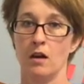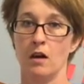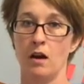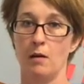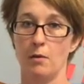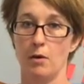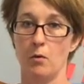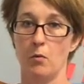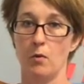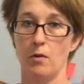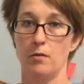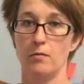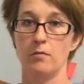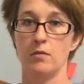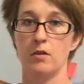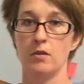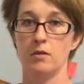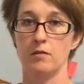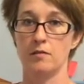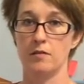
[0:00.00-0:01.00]
about
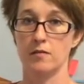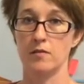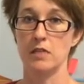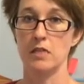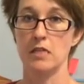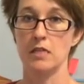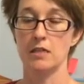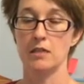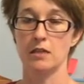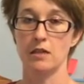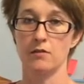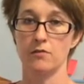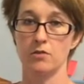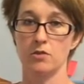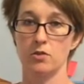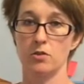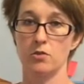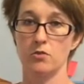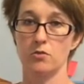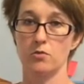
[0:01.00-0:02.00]
1.15 in the
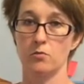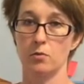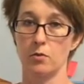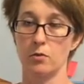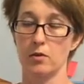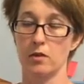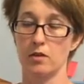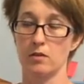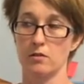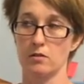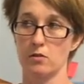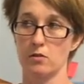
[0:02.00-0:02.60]
afternoon. Both kids